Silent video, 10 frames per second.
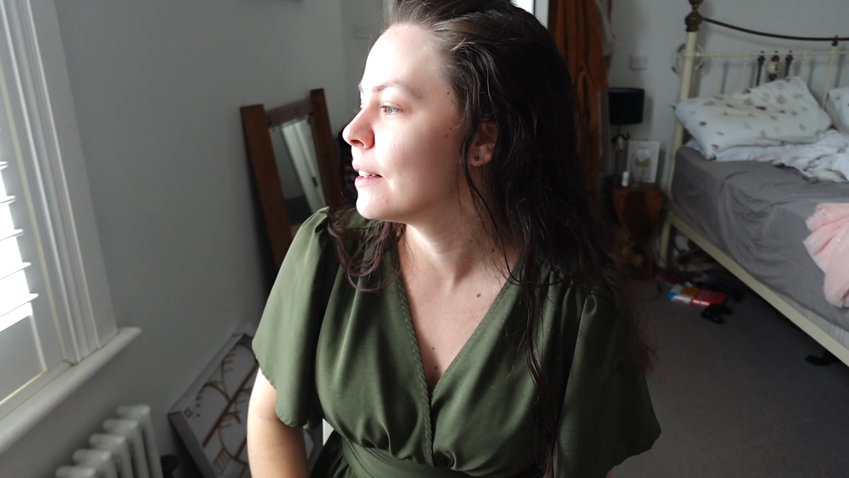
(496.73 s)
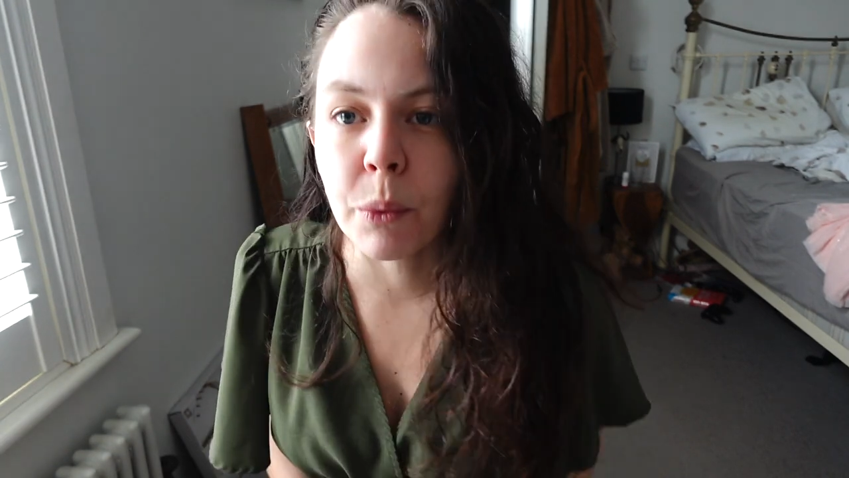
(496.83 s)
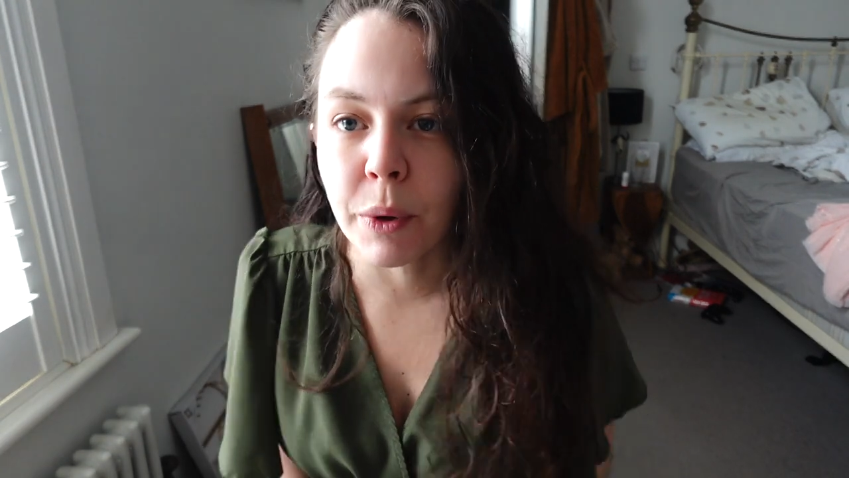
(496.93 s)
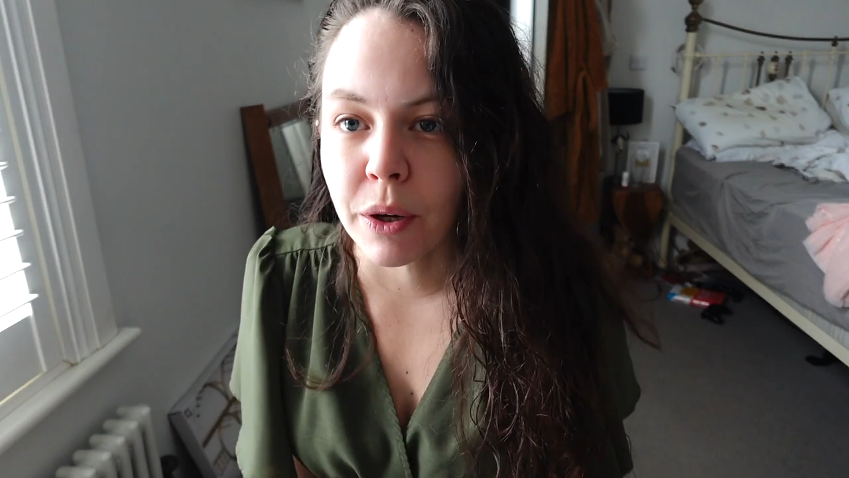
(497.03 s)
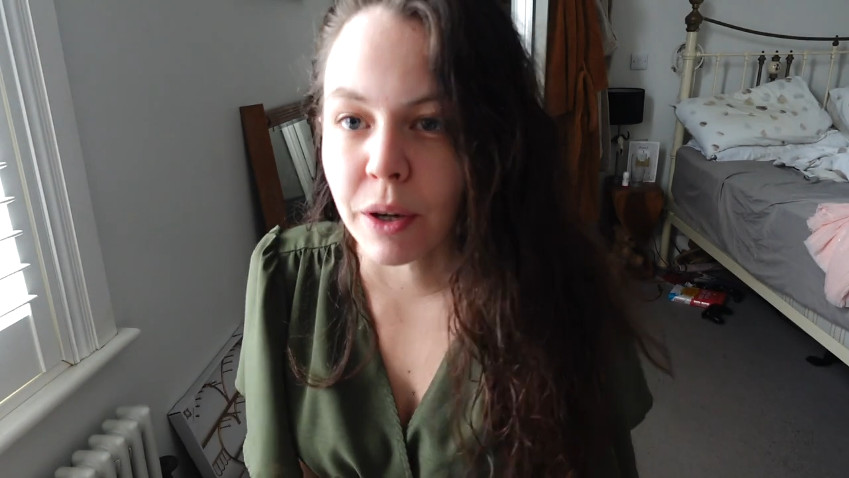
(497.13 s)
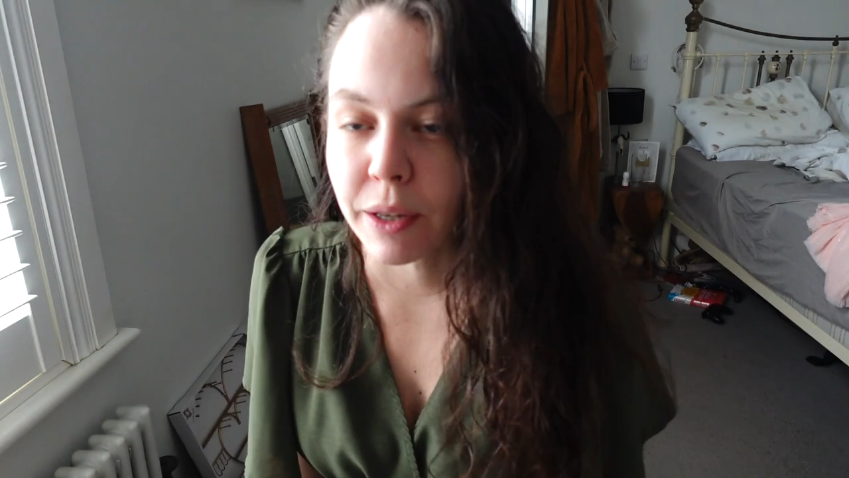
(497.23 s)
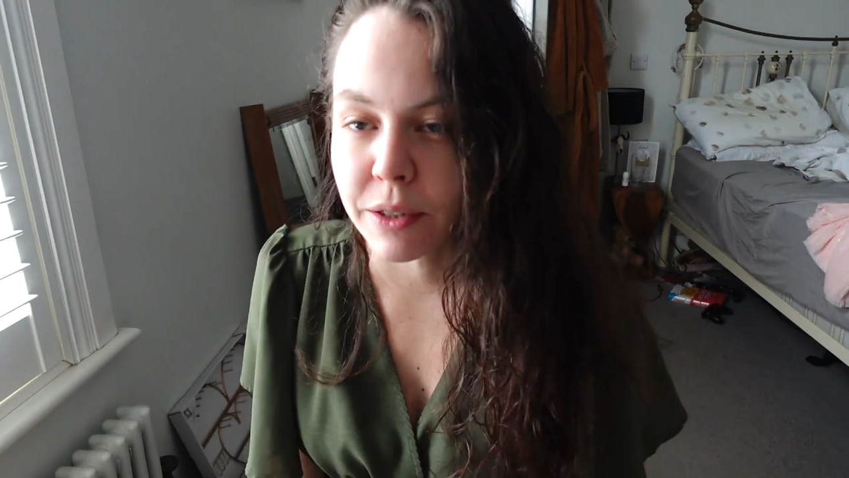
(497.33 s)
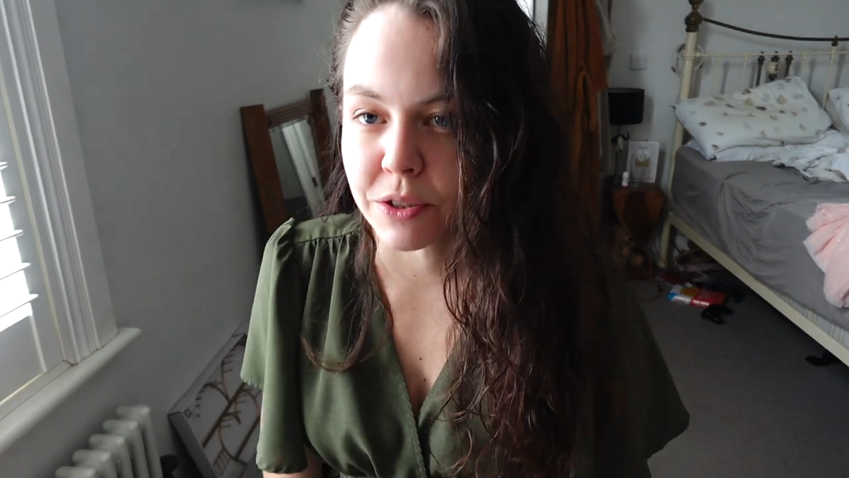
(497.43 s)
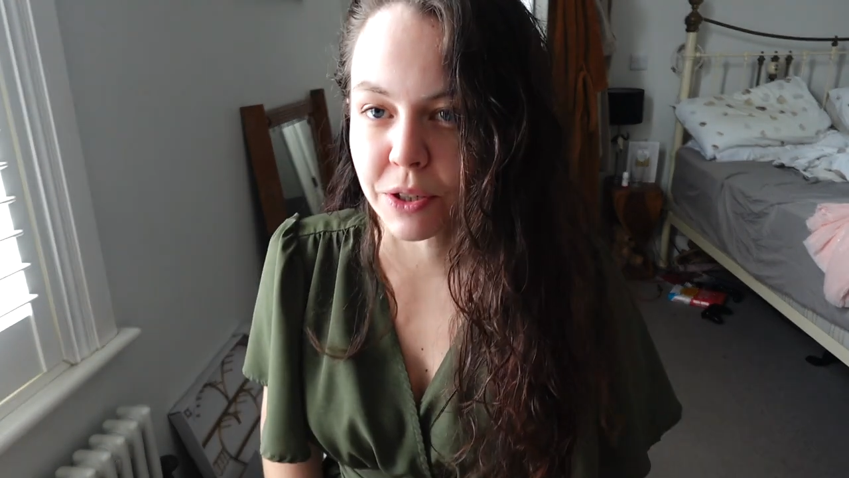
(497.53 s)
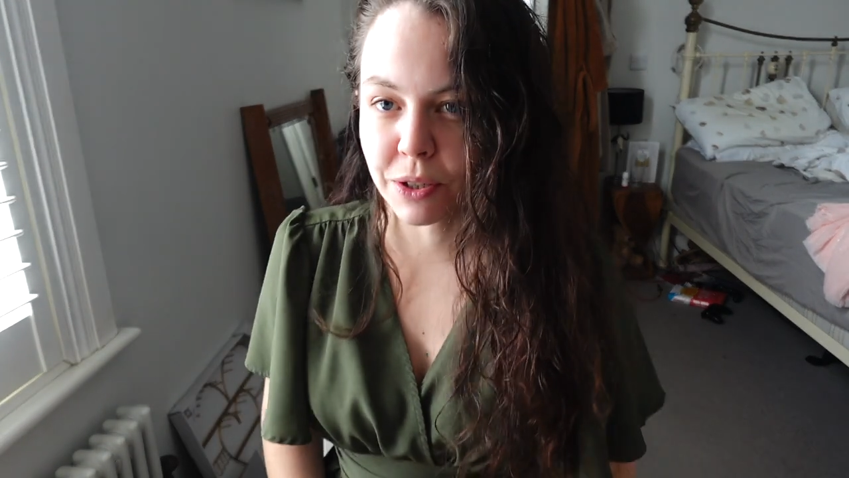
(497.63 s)
We are
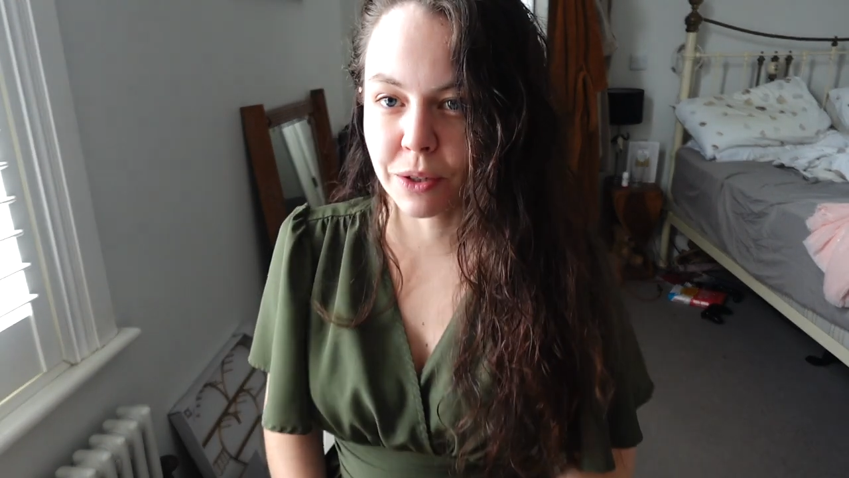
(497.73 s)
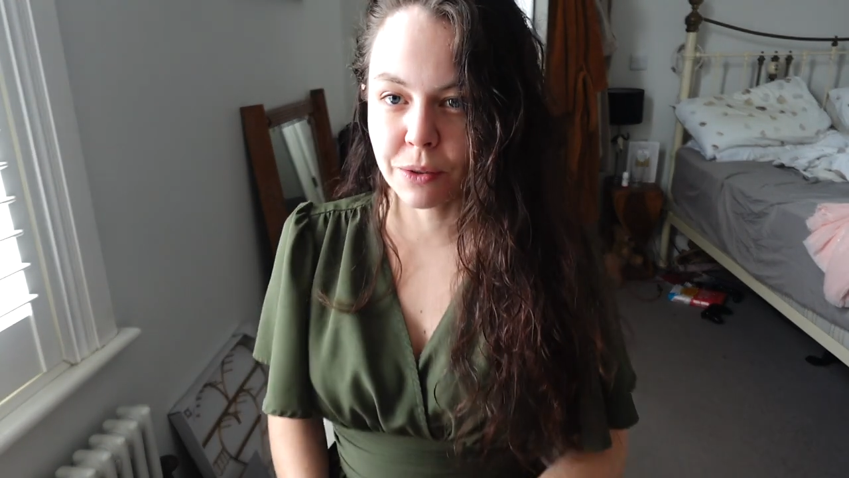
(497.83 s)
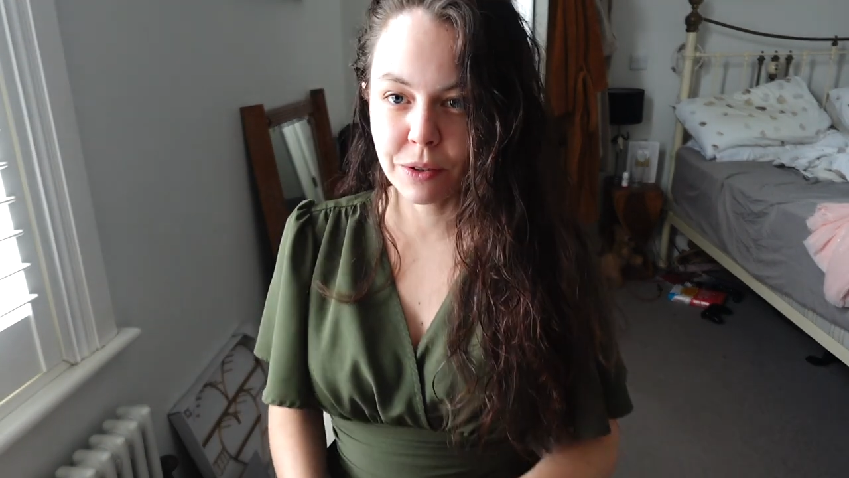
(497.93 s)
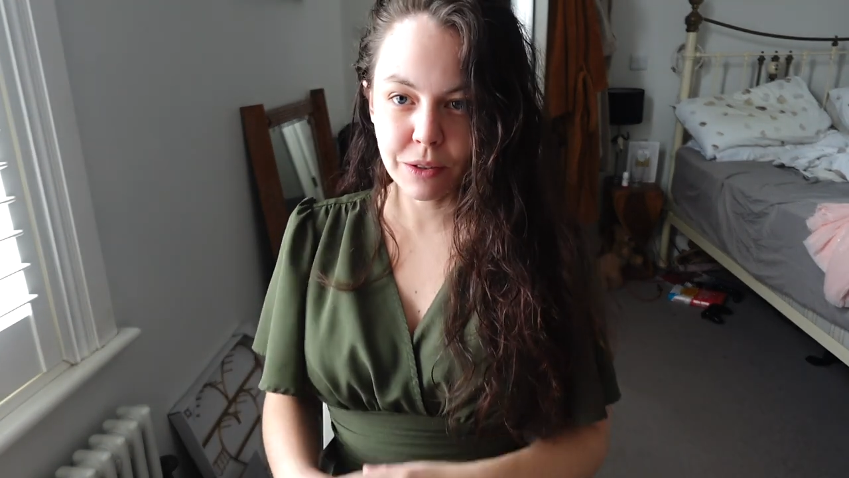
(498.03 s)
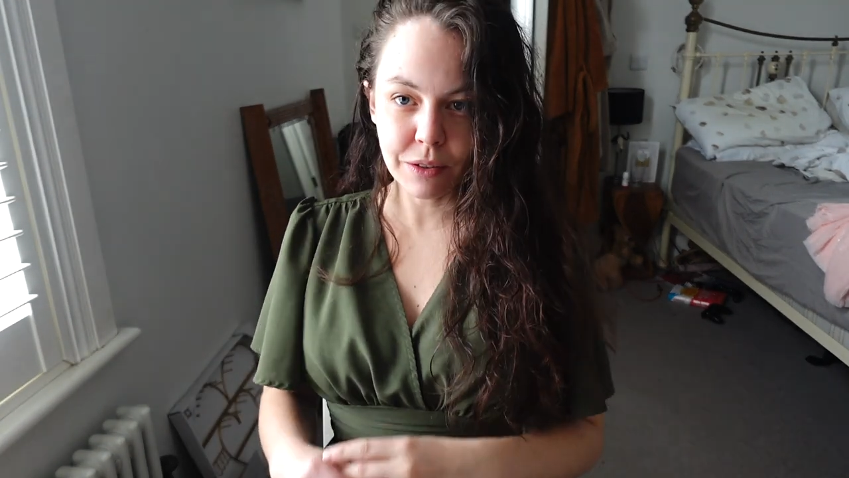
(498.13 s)
going to